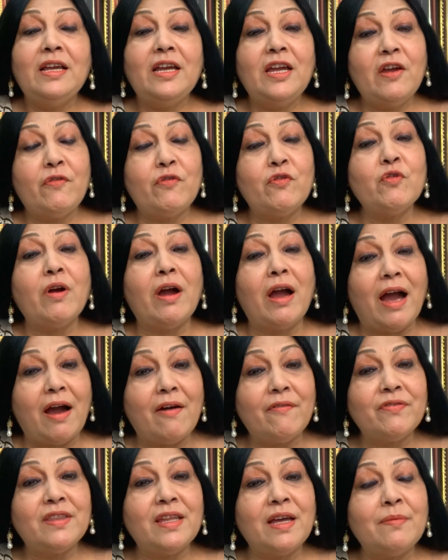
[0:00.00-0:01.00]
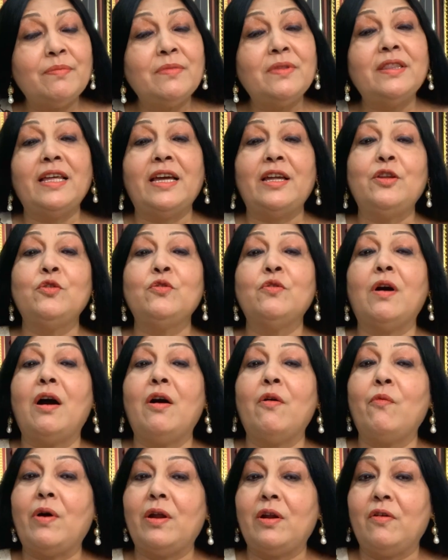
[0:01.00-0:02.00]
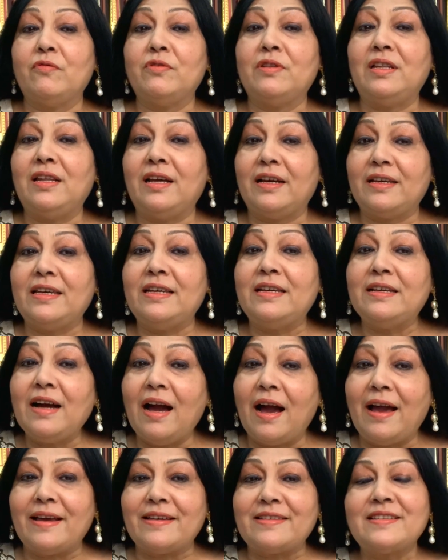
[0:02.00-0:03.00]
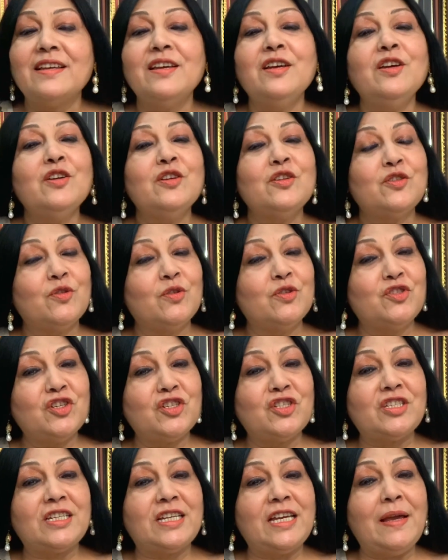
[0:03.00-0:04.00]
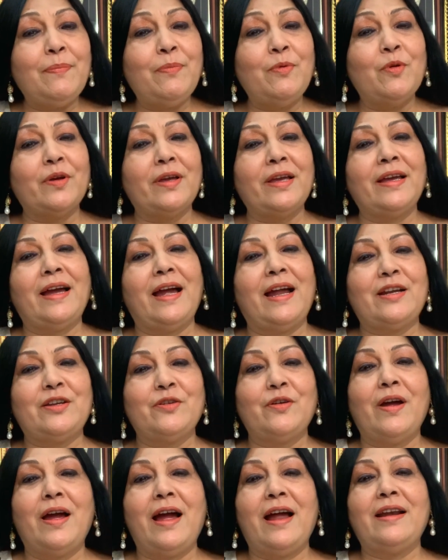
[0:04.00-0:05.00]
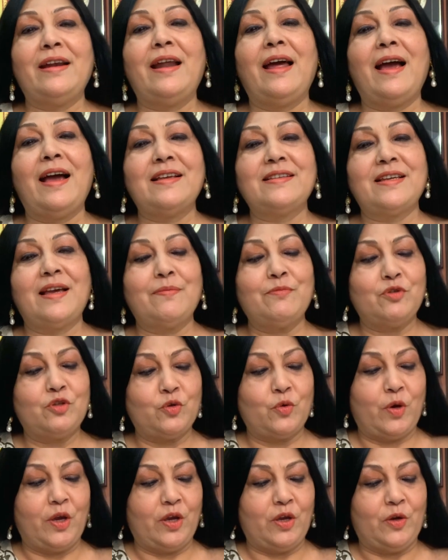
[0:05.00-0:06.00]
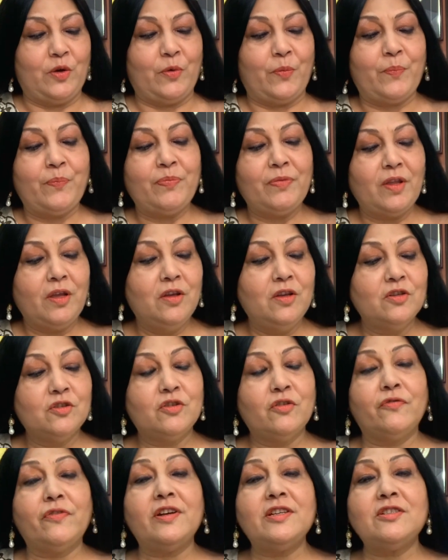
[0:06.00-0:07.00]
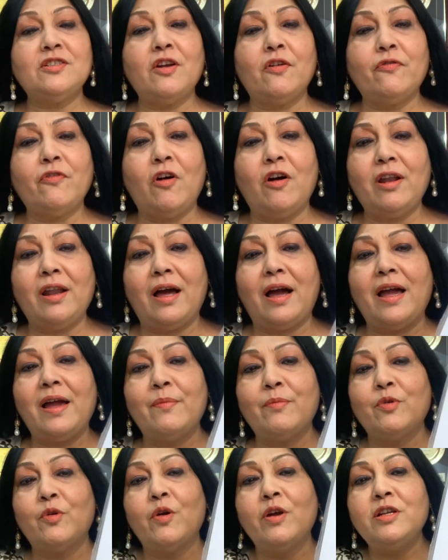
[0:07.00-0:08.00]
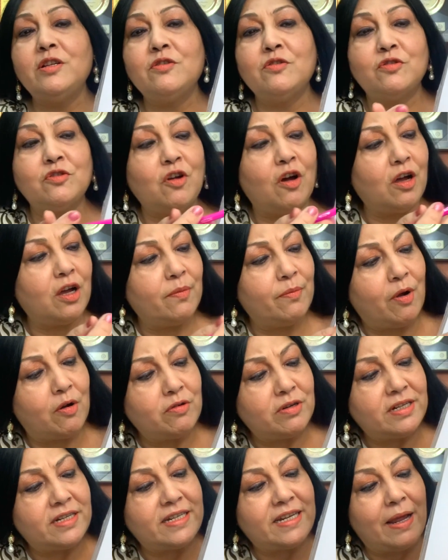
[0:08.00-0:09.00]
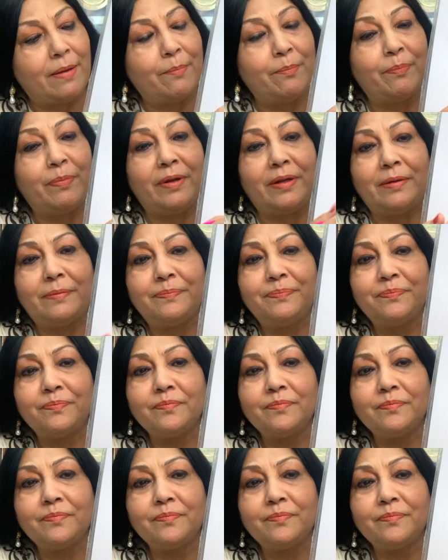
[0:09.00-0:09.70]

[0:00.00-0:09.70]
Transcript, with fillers: If you have them, then you are one of the lucky guys. So just keep looking at your hand as I'm showing you. So first of all, I'm going to talk about temple.